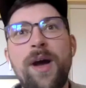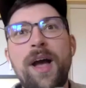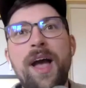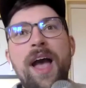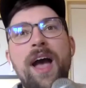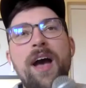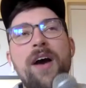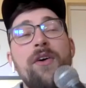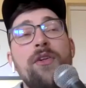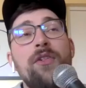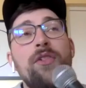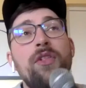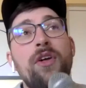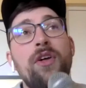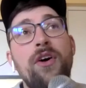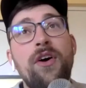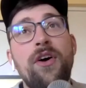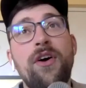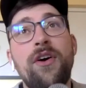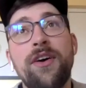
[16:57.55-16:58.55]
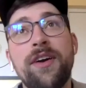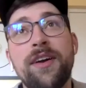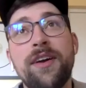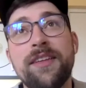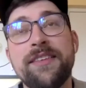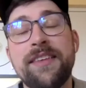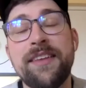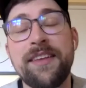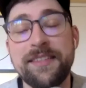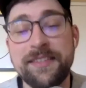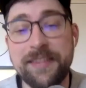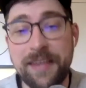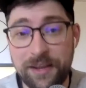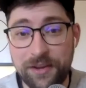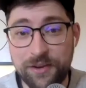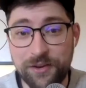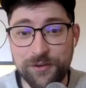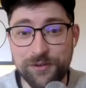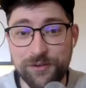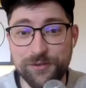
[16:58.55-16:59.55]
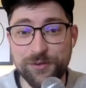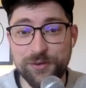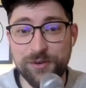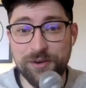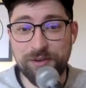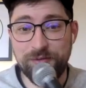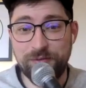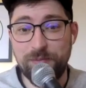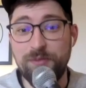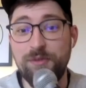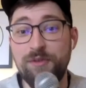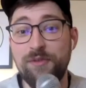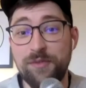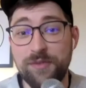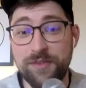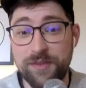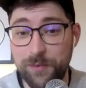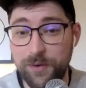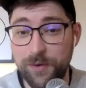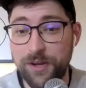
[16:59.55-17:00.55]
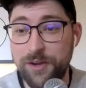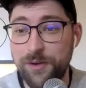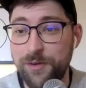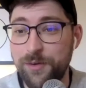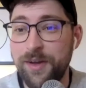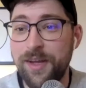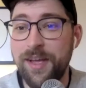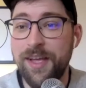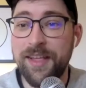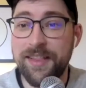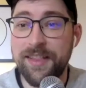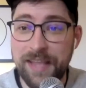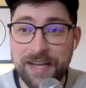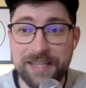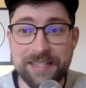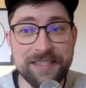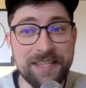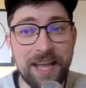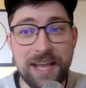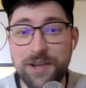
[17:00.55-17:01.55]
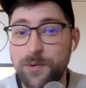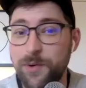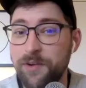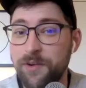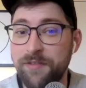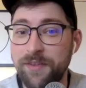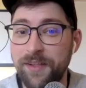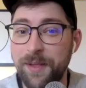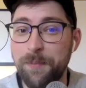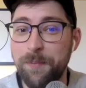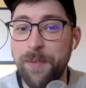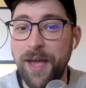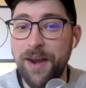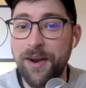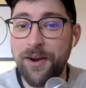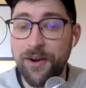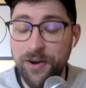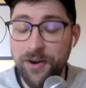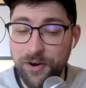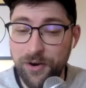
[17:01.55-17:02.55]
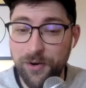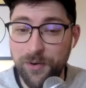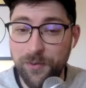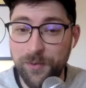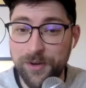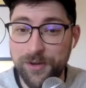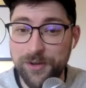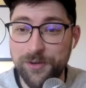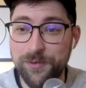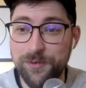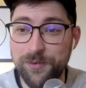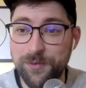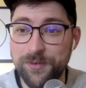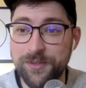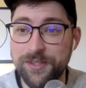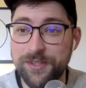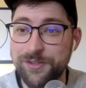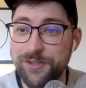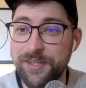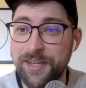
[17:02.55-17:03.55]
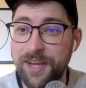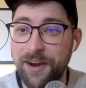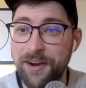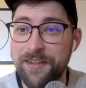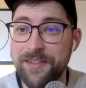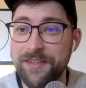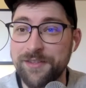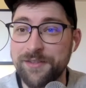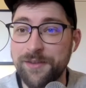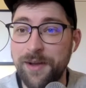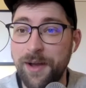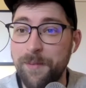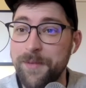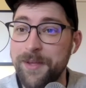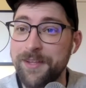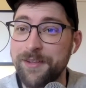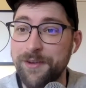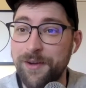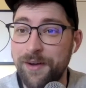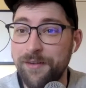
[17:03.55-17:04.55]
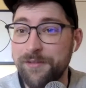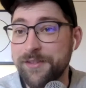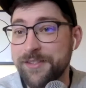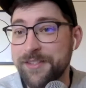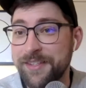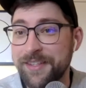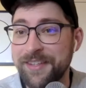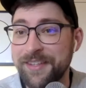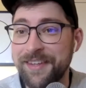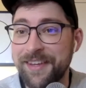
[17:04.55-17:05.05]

how long did it take you to sort of move? Were you next day you were feeling better, or were you did you carry this? I mean, you obviously